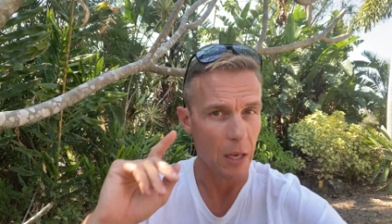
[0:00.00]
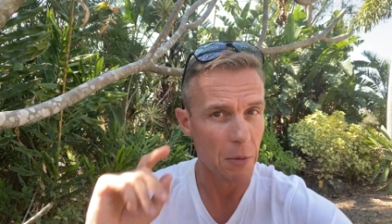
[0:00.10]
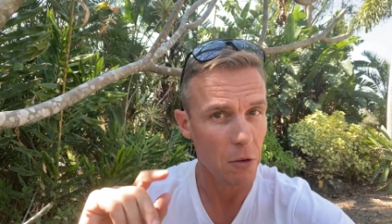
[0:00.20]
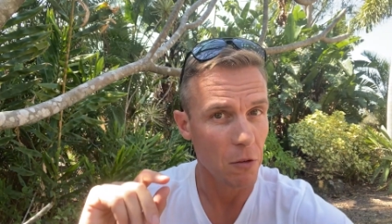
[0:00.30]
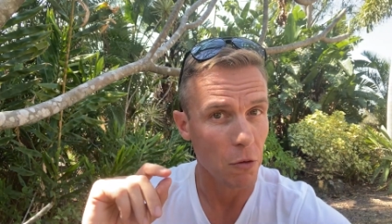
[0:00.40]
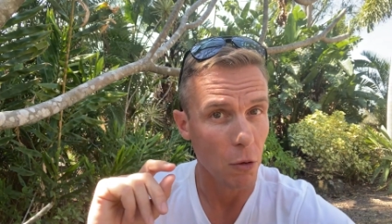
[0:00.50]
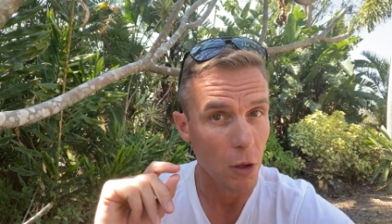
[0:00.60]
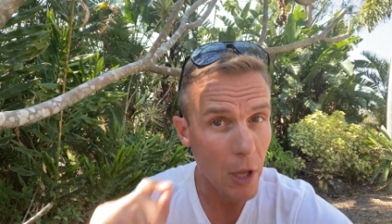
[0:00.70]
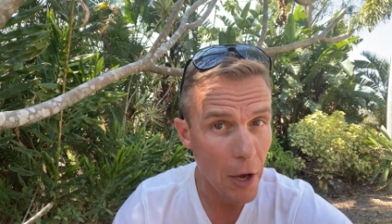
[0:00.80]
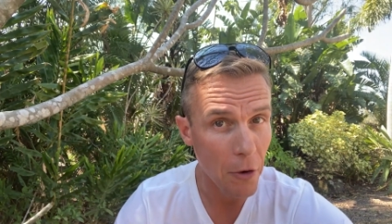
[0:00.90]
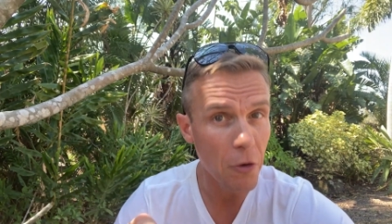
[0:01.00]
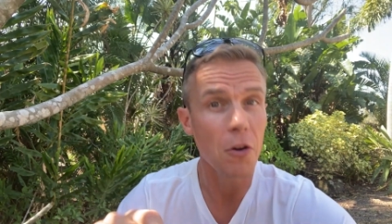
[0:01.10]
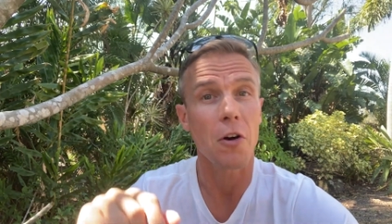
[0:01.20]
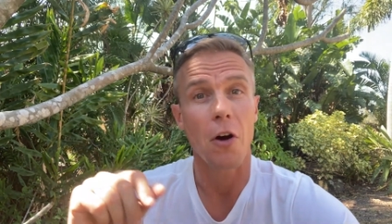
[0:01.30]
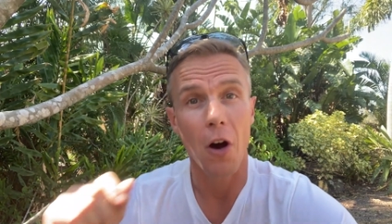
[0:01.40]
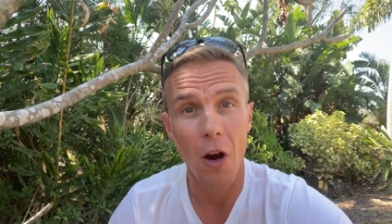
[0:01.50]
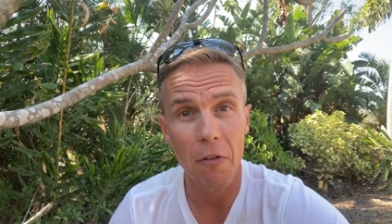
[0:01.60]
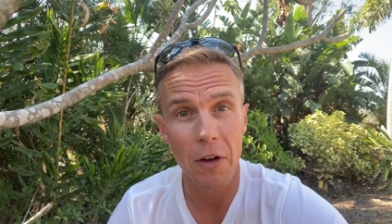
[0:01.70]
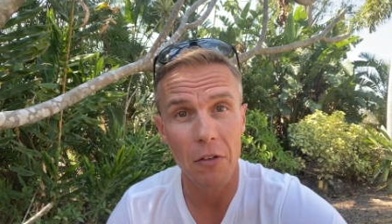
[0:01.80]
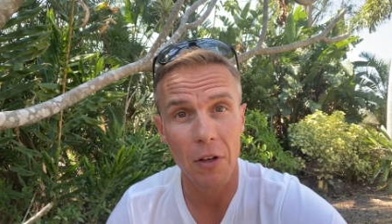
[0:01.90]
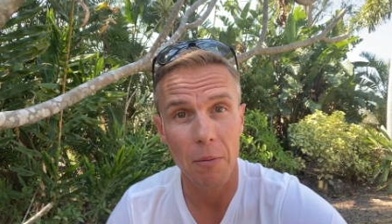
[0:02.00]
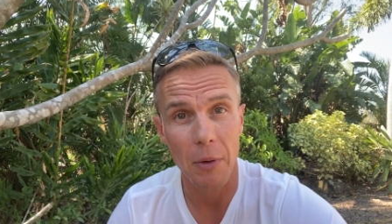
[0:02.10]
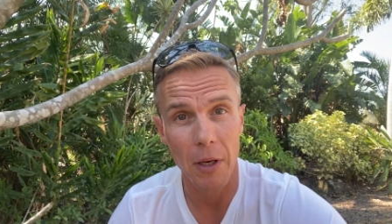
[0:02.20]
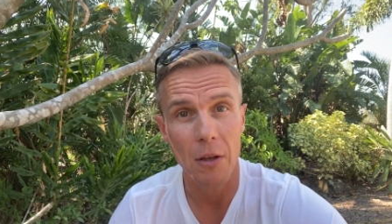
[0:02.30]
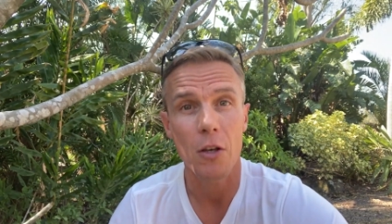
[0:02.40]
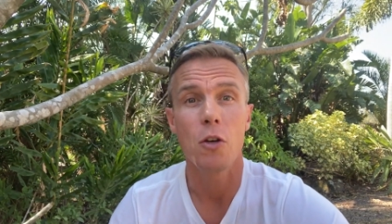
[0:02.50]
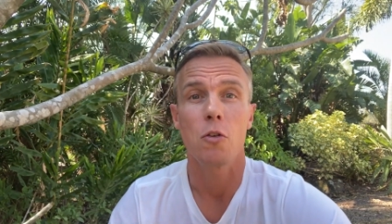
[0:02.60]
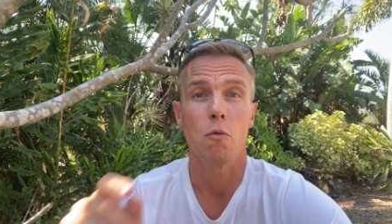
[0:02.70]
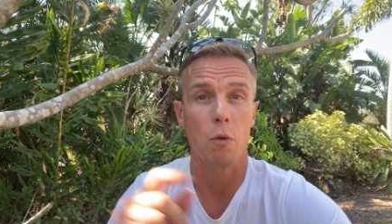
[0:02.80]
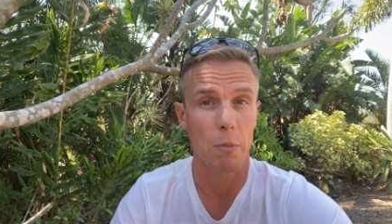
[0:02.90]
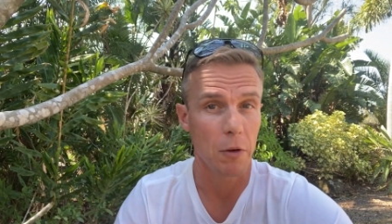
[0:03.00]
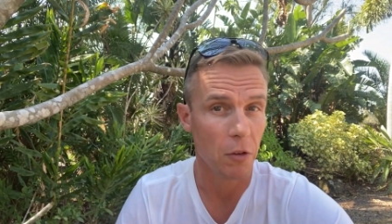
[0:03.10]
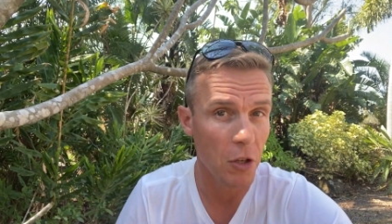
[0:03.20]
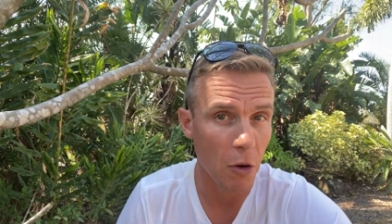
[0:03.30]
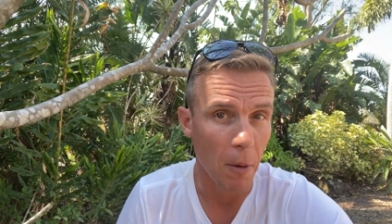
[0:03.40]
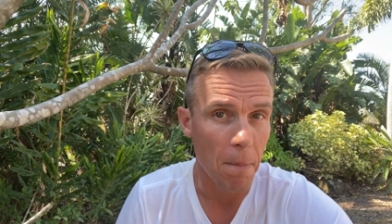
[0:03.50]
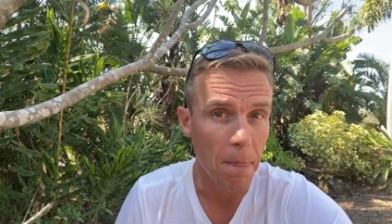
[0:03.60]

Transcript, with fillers: Images still load over HTTP wouldn't be secure.